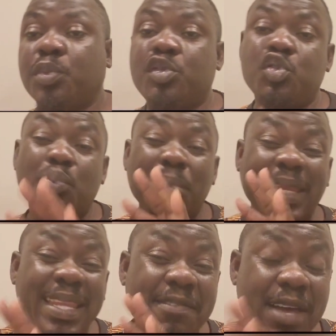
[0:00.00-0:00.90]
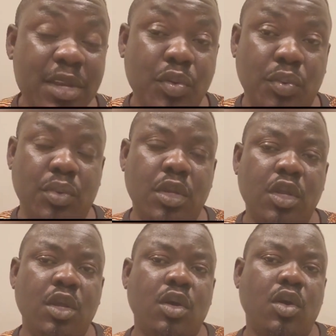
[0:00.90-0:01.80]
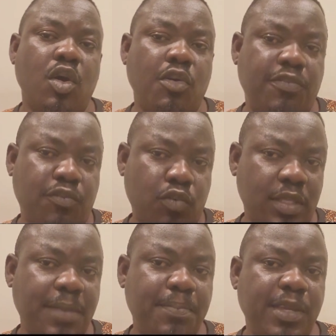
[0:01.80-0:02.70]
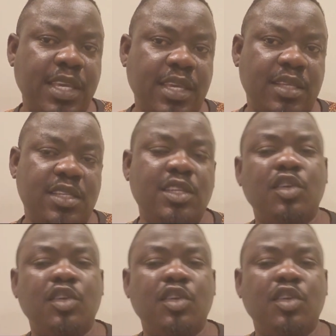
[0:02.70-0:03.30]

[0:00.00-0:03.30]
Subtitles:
but you may never know, of water pH.